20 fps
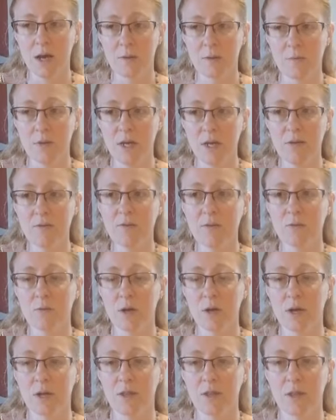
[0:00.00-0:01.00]
Even
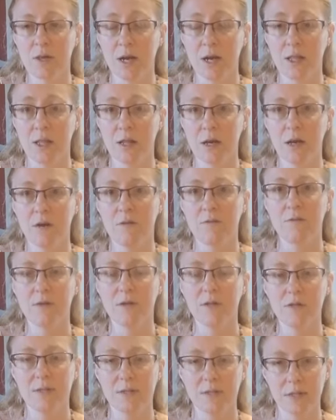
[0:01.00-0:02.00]
with, I love
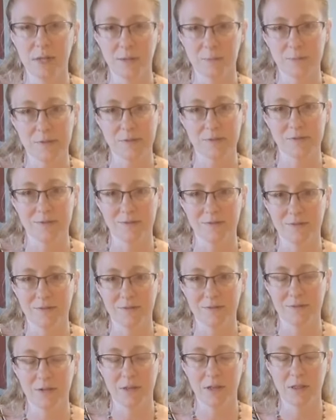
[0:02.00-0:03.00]
dips.
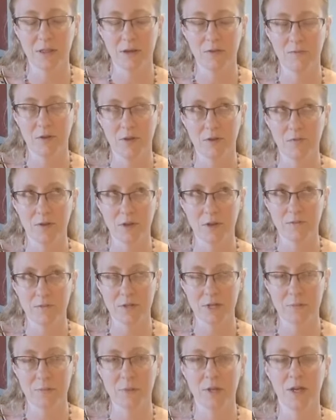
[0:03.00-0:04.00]
Love, love, love
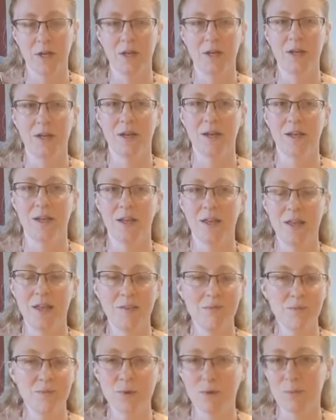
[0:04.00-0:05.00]
dip.
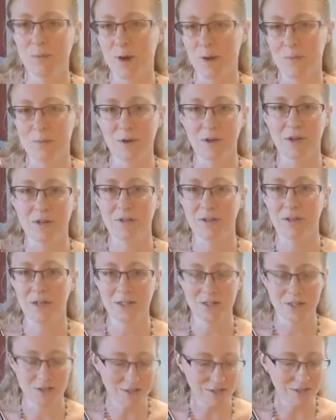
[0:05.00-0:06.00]
Even with popcorn. I
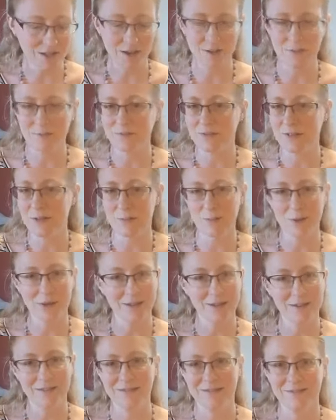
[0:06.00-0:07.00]
just love
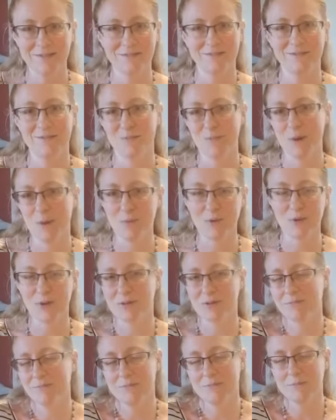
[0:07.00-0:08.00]
dipping
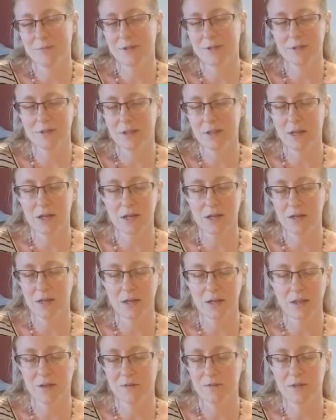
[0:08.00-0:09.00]
popcorn. It's a thing. I
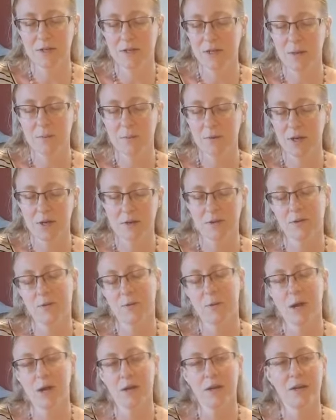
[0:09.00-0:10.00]
love to dip. I don't know
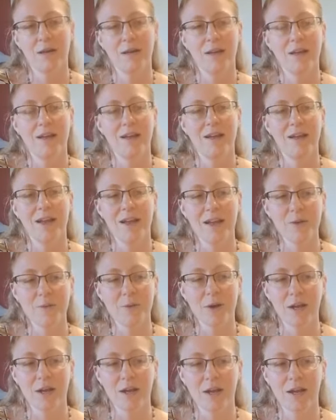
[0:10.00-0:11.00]
why.
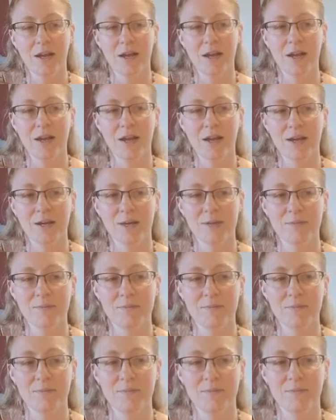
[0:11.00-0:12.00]
Anyway,
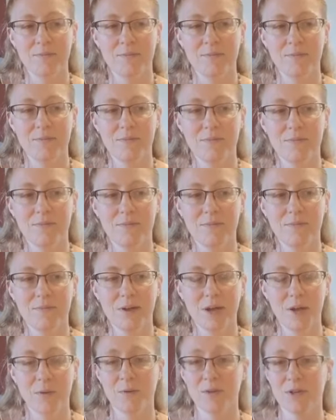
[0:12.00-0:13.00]
I
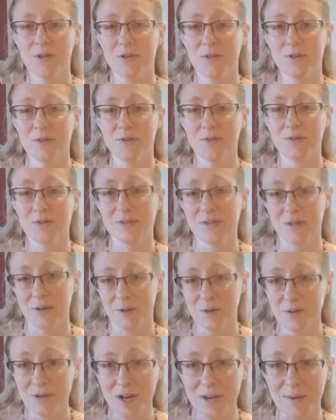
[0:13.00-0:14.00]
would use sour
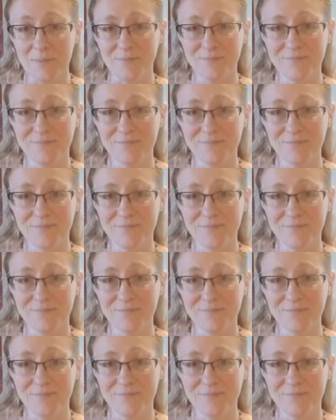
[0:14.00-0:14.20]
cream.